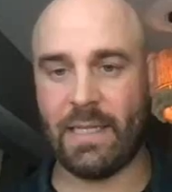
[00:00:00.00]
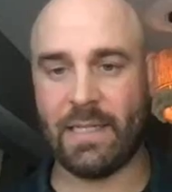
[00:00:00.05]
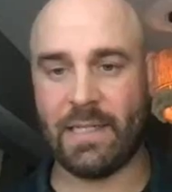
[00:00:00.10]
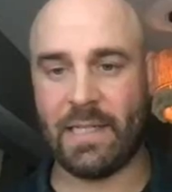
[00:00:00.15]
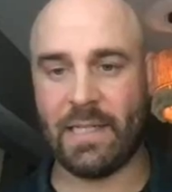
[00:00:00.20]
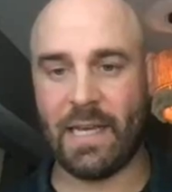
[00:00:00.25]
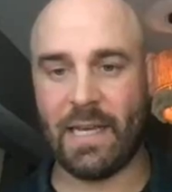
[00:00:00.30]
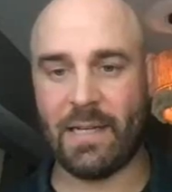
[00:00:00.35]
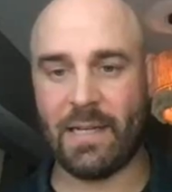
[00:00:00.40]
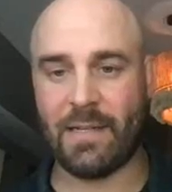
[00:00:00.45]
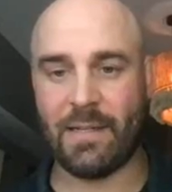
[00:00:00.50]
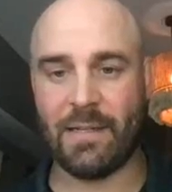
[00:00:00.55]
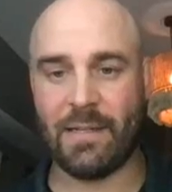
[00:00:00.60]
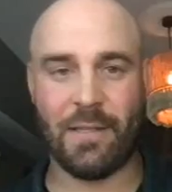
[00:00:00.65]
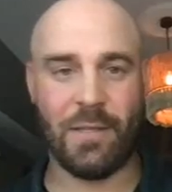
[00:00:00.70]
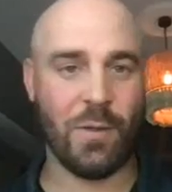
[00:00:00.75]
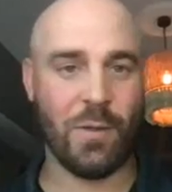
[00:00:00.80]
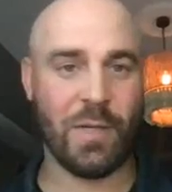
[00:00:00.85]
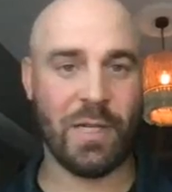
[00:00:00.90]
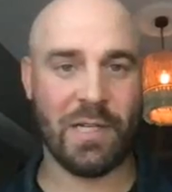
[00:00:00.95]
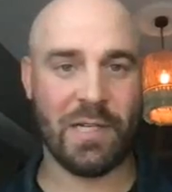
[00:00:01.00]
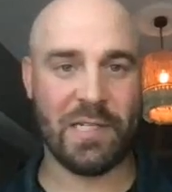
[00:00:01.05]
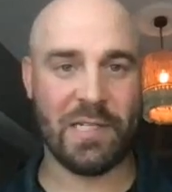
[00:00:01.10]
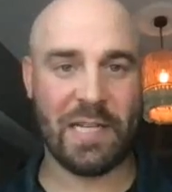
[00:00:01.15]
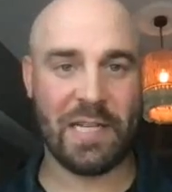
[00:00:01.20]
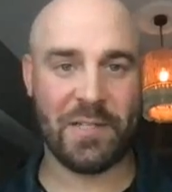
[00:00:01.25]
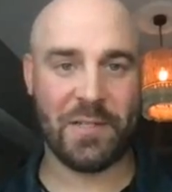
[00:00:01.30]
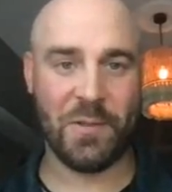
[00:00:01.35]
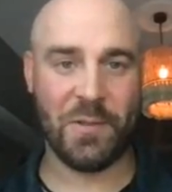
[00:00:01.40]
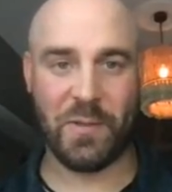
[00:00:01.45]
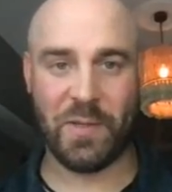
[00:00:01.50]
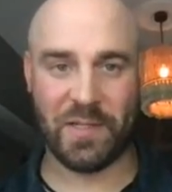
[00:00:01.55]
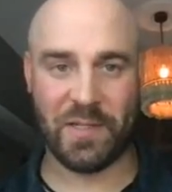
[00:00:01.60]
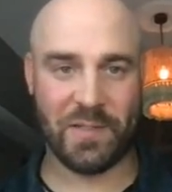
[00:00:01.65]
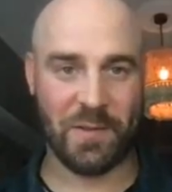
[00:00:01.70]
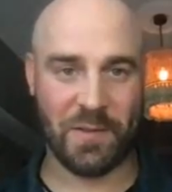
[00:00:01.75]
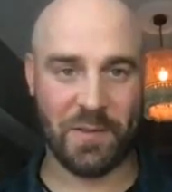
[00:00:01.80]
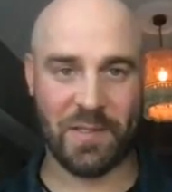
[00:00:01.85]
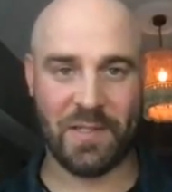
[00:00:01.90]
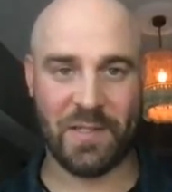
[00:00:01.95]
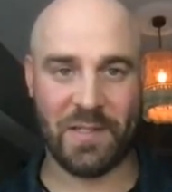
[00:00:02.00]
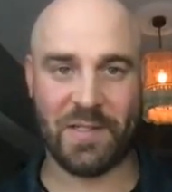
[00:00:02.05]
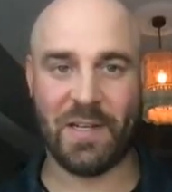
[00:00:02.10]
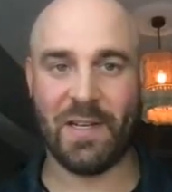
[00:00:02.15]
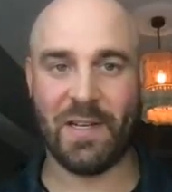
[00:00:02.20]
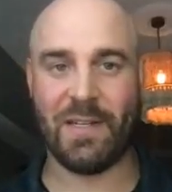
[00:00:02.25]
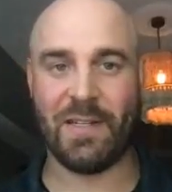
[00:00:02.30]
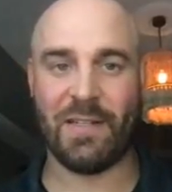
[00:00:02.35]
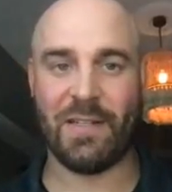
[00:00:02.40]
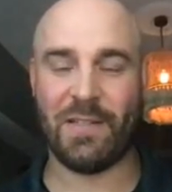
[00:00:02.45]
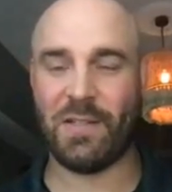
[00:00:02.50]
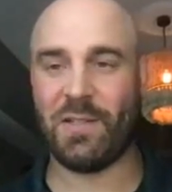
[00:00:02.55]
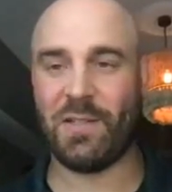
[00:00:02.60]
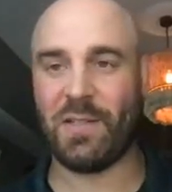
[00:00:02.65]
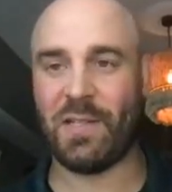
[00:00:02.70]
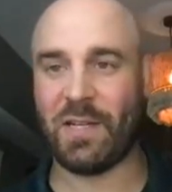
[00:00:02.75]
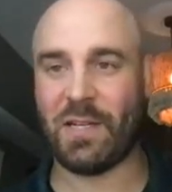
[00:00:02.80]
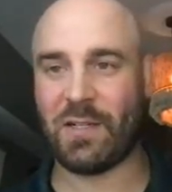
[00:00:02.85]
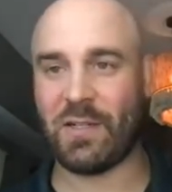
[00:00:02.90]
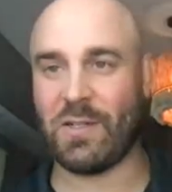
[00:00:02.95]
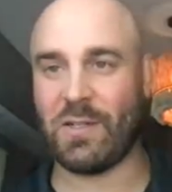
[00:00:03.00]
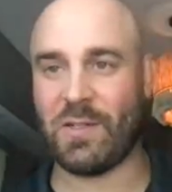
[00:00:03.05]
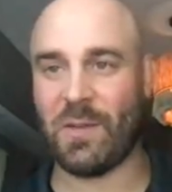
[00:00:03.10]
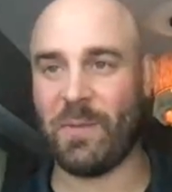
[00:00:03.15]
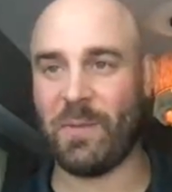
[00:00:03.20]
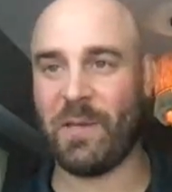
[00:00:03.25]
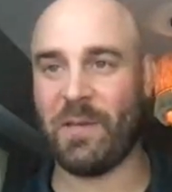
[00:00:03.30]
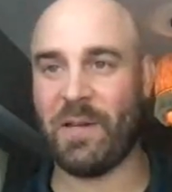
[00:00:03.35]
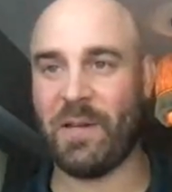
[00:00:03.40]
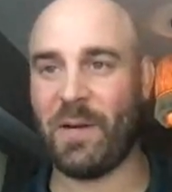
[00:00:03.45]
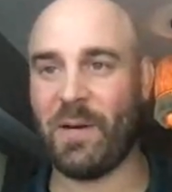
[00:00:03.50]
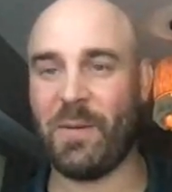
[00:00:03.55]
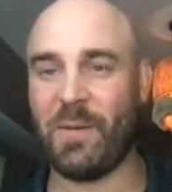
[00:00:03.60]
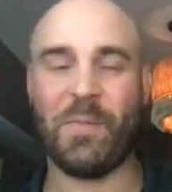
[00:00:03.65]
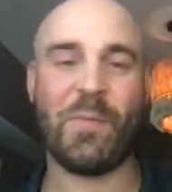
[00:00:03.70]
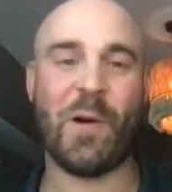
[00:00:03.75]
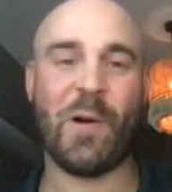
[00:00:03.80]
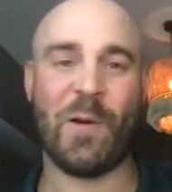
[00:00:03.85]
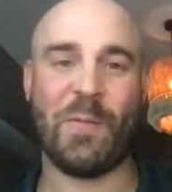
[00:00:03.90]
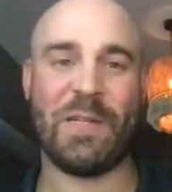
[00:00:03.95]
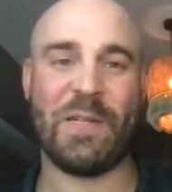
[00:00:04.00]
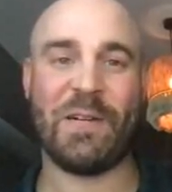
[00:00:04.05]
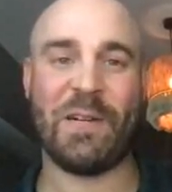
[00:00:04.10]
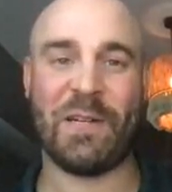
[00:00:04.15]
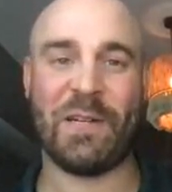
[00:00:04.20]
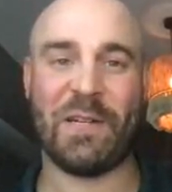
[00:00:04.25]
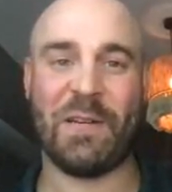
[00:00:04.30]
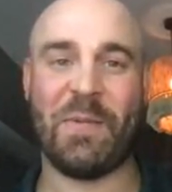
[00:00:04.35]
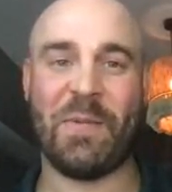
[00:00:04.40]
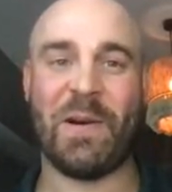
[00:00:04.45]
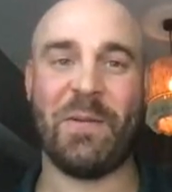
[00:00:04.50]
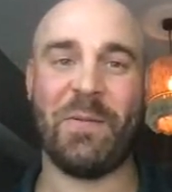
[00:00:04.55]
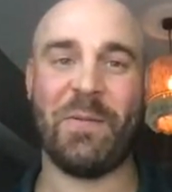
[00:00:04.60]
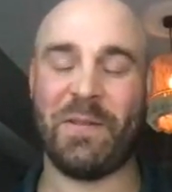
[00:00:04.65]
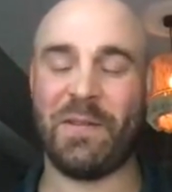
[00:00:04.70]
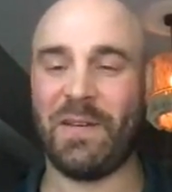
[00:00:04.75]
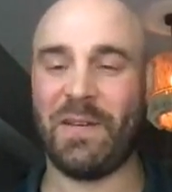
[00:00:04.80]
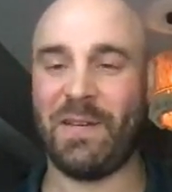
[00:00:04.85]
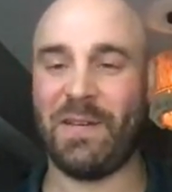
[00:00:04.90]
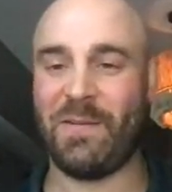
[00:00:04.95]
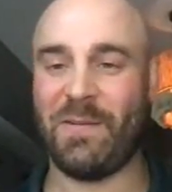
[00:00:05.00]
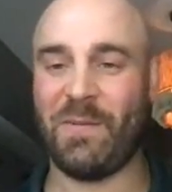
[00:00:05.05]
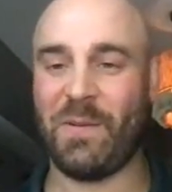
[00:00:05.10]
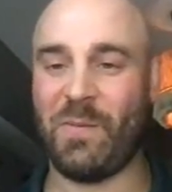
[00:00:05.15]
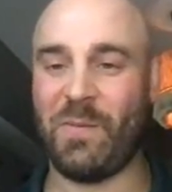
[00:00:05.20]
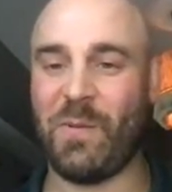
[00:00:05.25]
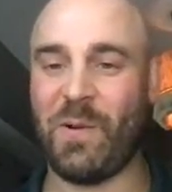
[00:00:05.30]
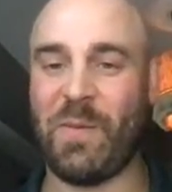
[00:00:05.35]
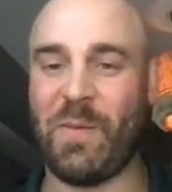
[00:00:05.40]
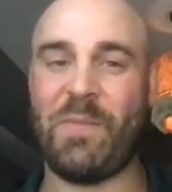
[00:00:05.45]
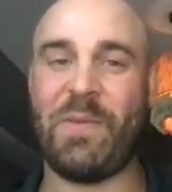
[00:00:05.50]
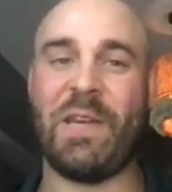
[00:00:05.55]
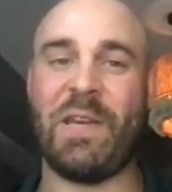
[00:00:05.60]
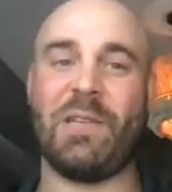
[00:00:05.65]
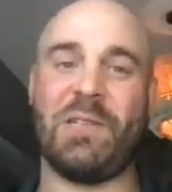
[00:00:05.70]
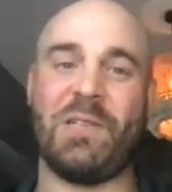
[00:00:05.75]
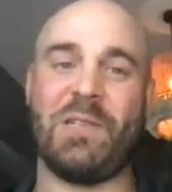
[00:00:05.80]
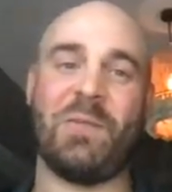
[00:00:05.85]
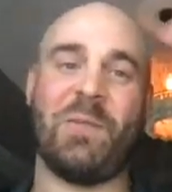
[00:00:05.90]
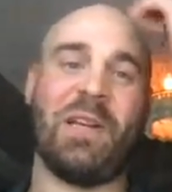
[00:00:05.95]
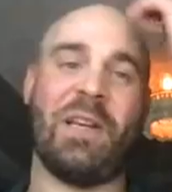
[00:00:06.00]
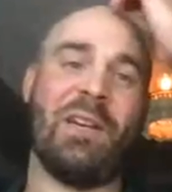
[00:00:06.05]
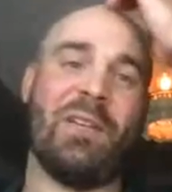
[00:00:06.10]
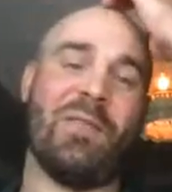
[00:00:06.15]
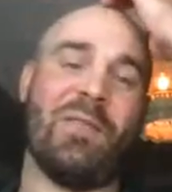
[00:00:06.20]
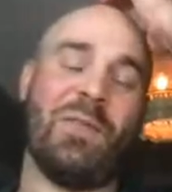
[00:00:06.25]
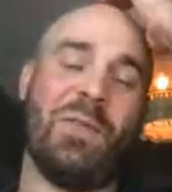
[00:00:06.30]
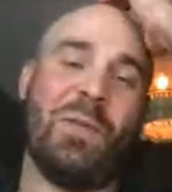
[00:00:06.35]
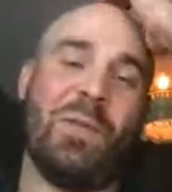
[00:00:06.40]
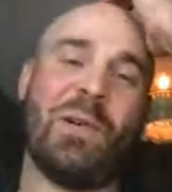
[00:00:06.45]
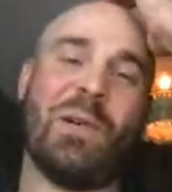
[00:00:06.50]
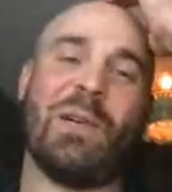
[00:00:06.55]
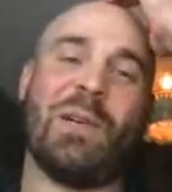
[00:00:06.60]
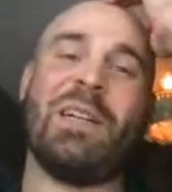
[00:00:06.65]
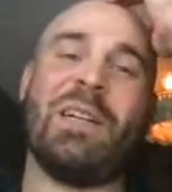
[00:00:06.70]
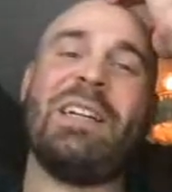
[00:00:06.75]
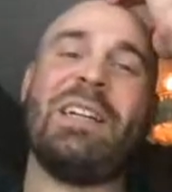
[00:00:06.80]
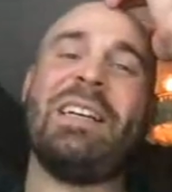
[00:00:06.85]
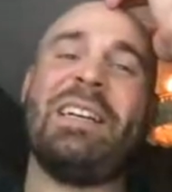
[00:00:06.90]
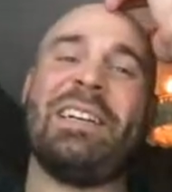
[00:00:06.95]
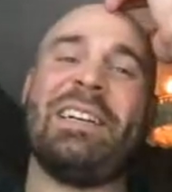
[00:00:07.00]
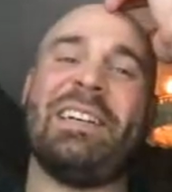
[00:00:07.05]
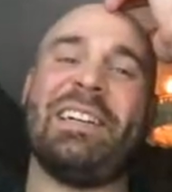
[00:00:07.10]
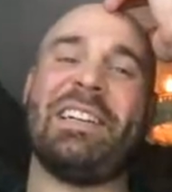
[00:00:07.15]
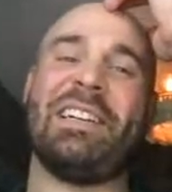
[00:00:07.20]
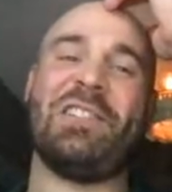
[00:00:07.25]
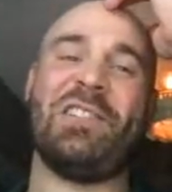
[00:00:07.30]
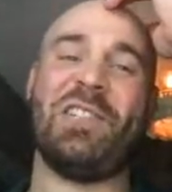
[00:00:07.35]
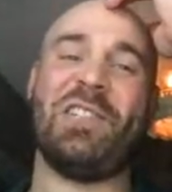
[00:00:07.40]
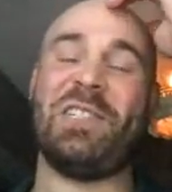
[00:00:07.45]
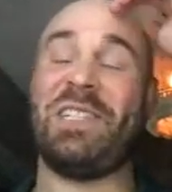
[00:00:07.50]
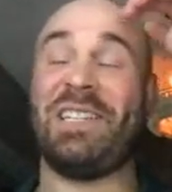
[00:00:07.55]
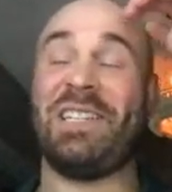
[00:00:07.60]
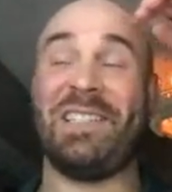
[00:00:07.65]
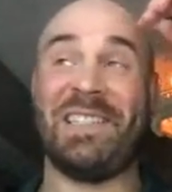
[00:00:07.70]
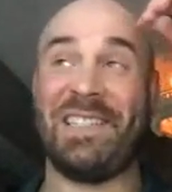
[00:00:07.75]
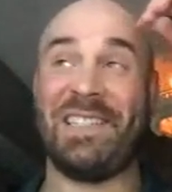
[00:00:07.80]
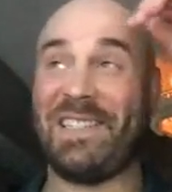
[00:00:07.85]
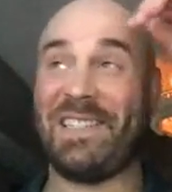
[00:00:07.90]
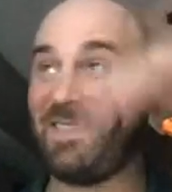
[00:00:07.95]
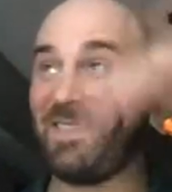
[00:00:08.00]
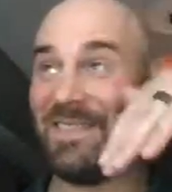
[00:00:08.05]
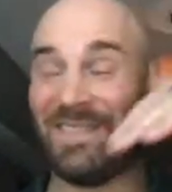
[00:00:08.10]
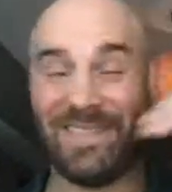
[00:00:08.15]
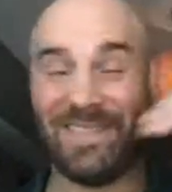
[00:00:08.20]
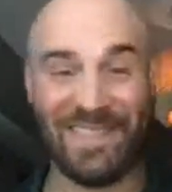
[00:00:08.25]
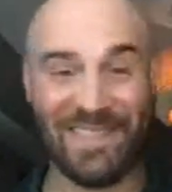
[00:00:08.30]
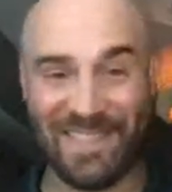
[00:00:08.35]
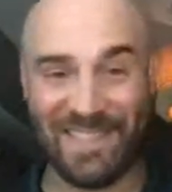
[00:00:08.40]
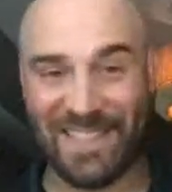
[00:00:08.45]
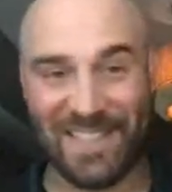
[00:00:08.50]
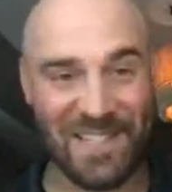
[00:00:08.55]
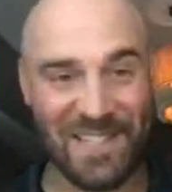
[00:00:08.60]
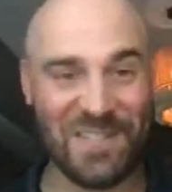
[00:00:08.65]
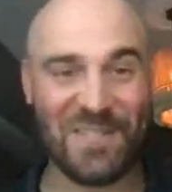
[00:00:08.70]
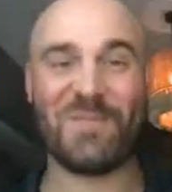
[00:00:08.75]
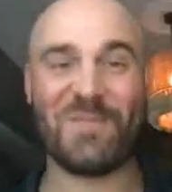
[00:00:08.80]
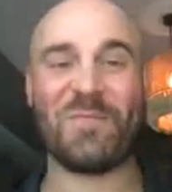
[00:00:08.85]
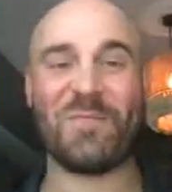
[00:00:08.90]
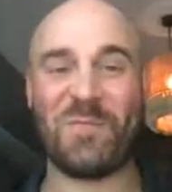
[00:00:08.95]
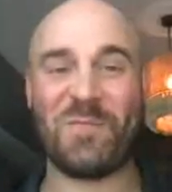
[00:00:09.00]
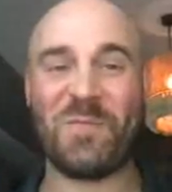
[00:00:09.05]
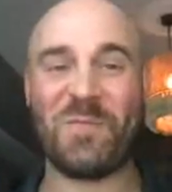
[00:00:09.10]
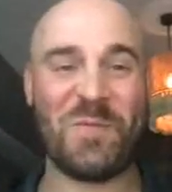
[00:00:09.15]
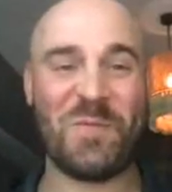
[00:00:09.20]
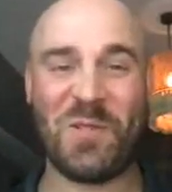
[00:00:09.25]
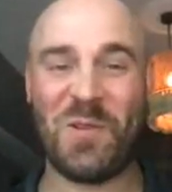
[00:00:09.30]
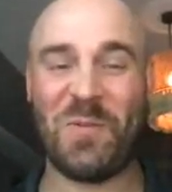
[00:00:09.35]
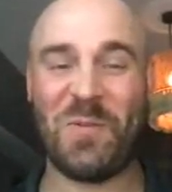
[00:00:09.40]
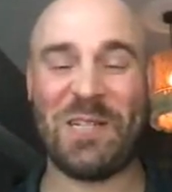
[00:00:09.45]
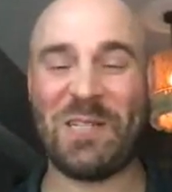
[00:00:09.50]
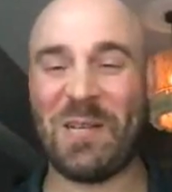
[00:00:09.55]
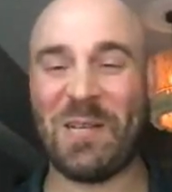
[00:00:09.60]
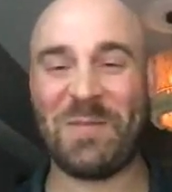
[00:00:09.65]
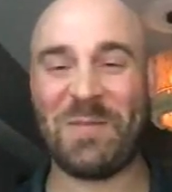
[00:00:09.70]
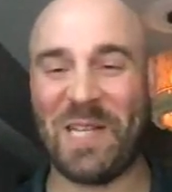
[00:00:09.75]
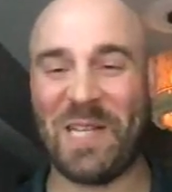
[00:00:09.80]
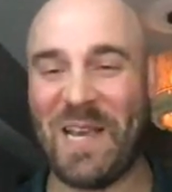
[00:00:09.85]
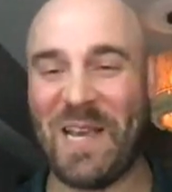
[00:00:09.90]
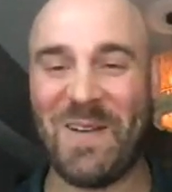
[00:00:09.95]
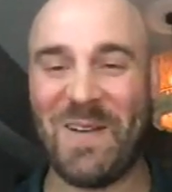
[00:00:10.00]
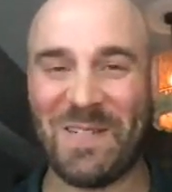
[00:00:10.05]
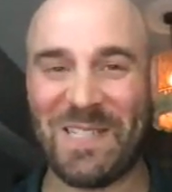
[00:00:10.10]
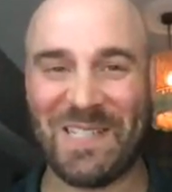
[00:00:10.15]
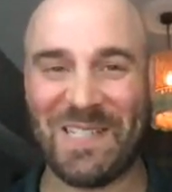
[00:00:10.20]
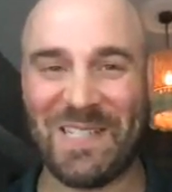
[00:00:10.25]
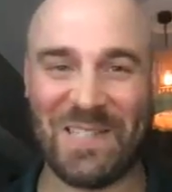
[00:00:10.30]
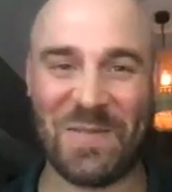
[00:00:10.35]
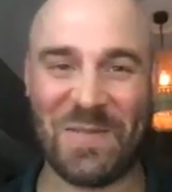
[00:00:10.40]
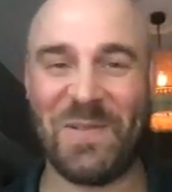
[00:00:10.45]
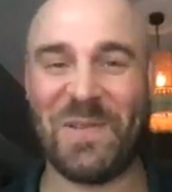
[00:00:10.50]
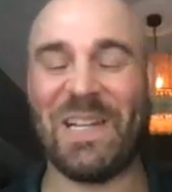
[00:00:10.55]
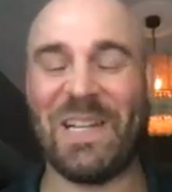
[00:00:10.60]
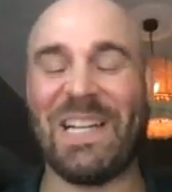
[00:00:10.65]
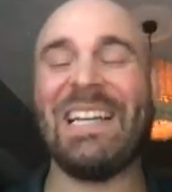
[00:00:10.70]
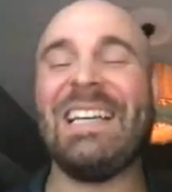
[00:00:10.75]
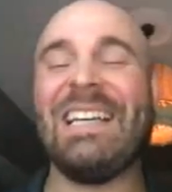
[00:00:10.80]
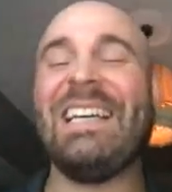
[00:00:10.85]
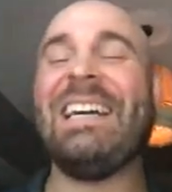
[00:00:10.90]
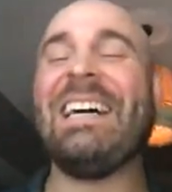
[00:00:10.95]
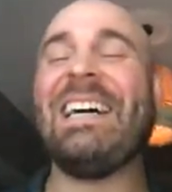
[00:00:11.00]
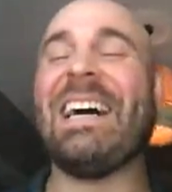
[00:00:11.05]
is that you can test new things. So this is actually something that I'll probably be talking about with one of my patients when I interview her, because she's done this too many times to count at this point.